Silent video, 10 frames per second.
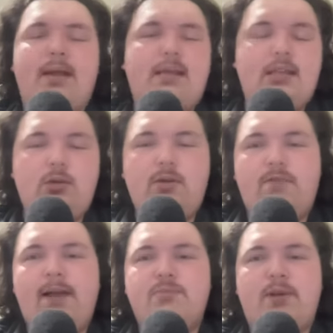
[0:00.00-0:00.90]
by getting you
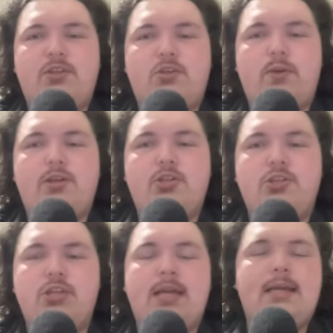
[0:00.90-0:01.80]
in fast break
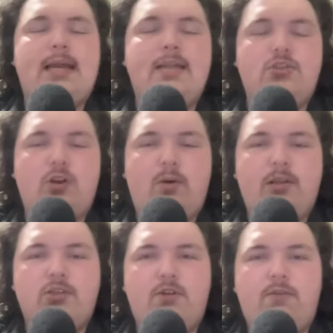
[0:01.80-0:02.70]
situations, and so on
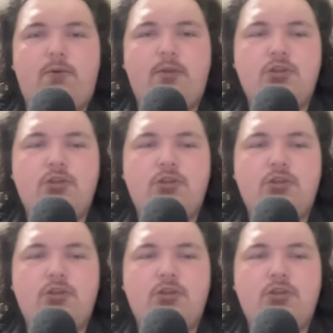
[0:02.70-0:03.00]
and so forth.